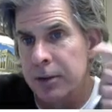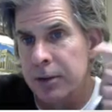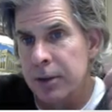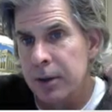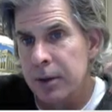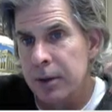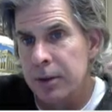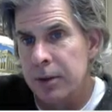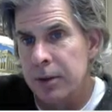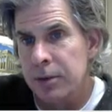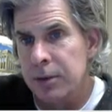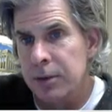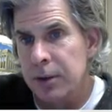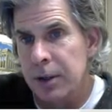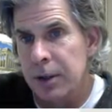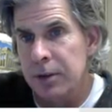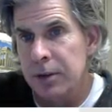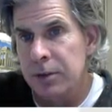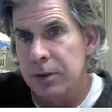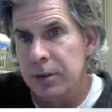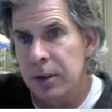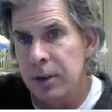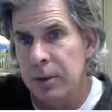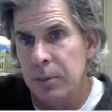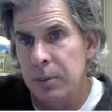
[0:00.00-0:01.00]
Here, this
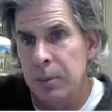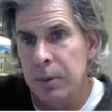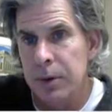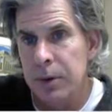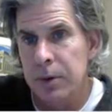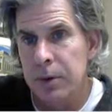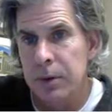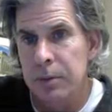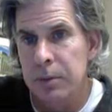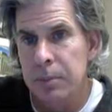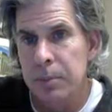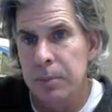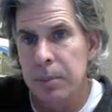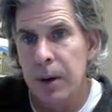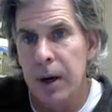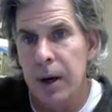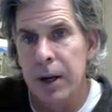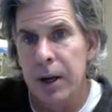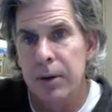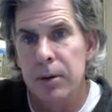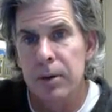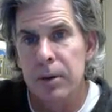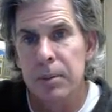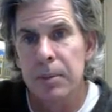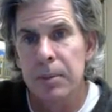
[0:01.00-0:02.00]
instant, with his
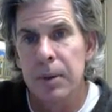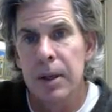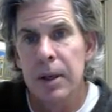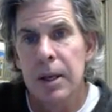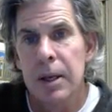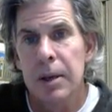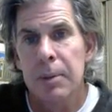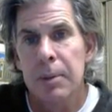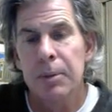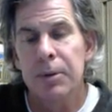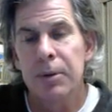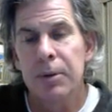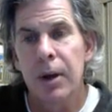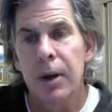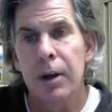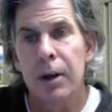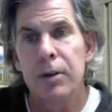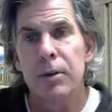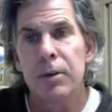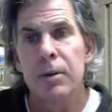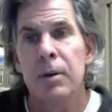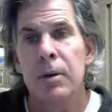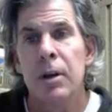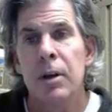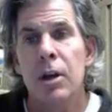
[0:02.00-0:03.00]
bridegroom beside
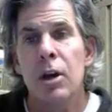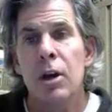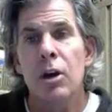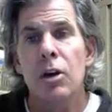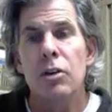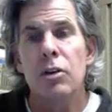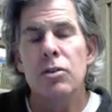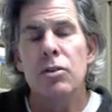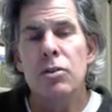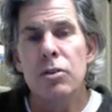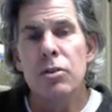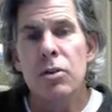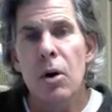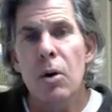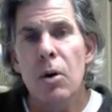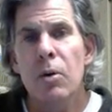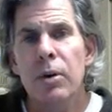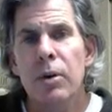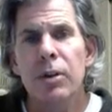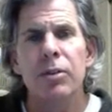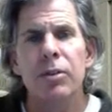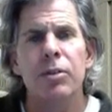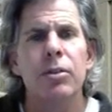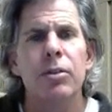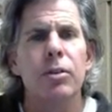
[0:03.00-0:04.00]
her.
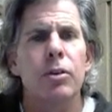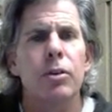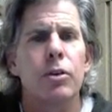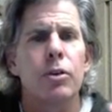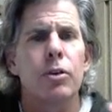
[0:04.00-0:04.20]
Notice the